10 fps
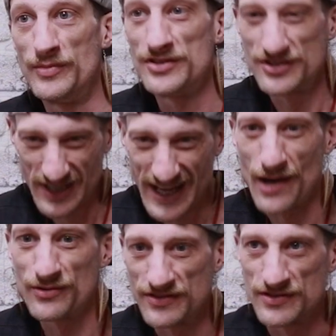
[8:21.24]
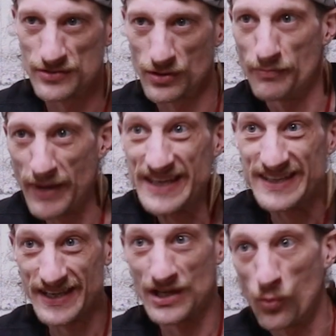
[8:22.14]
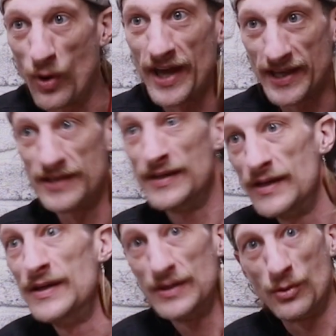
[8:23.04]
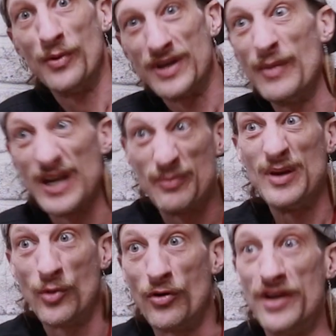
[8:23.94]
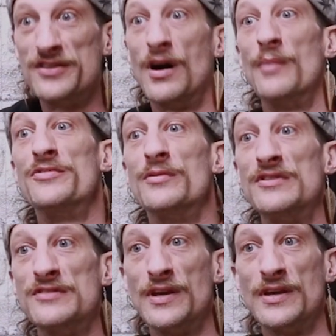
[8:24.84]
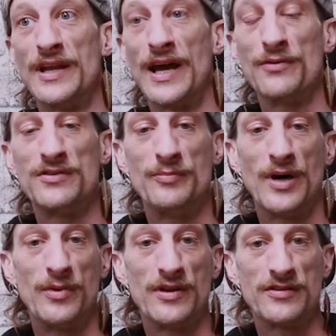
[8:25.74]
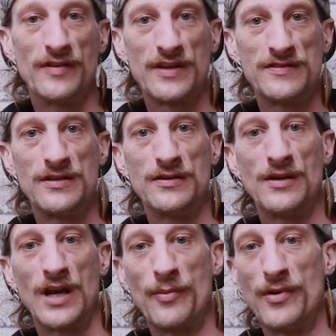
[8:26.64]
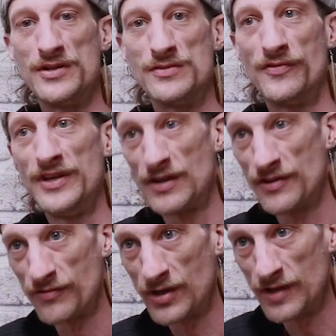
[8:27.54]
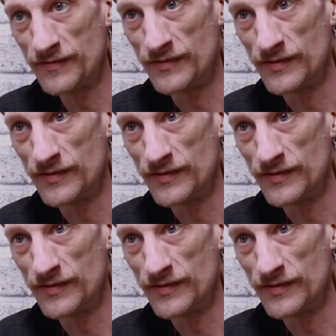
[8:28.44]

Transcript: but just allows us to sort of make it in a way where we can make a bit more at a time, so we say, and get out to the public. So that's in collaboration with EcoThrive,